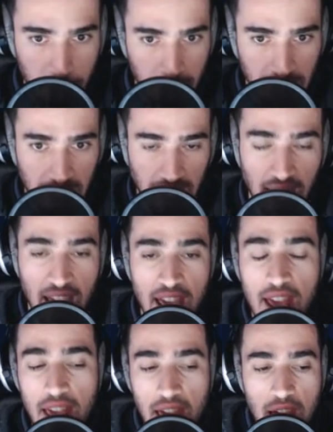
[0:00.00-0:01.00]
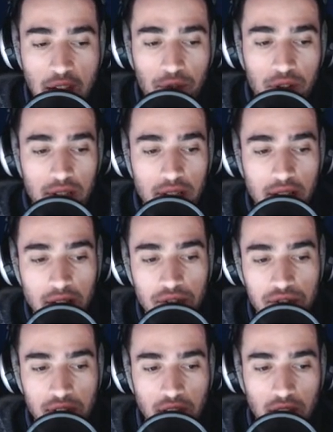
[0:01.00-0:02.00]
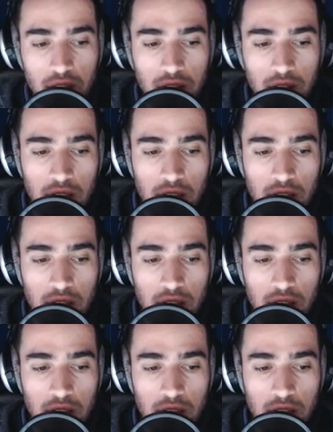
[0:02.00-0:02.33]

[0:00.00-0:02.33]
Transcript: picking every little single